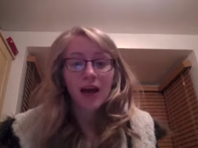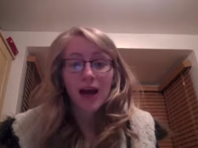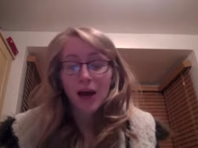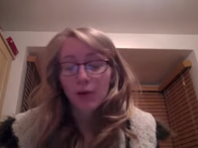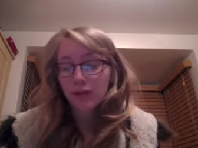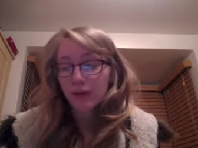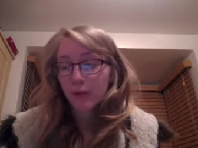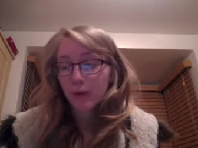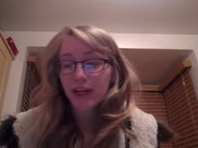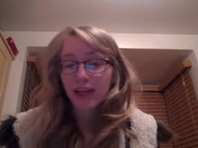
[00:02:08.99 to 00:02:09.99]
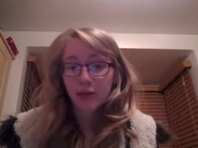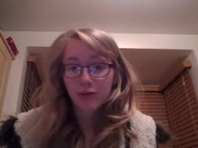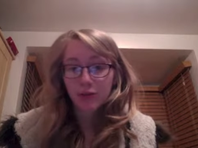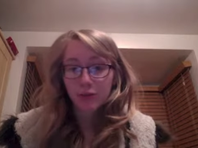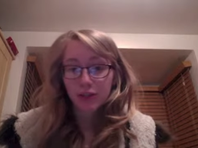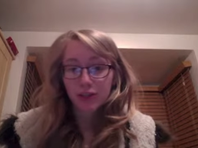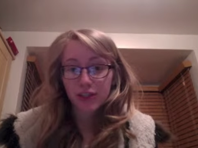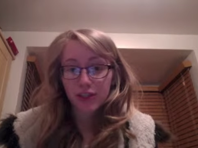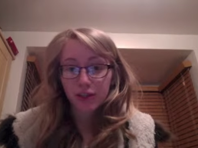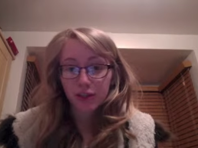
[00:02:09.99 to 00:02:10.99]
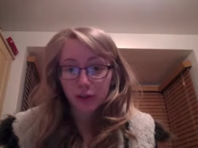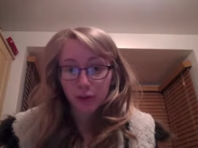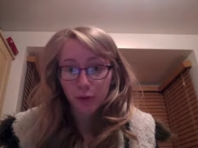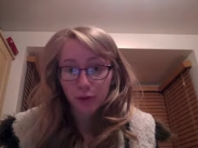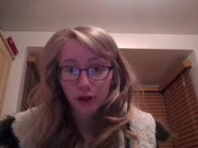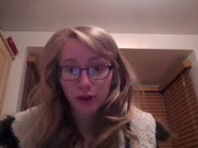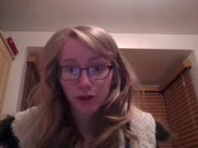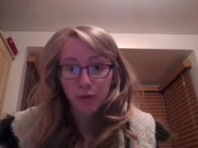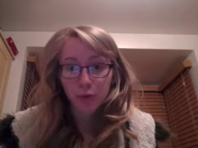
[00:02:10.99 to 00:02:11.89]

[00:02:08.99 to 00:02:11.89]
However, when it came to producing our real product,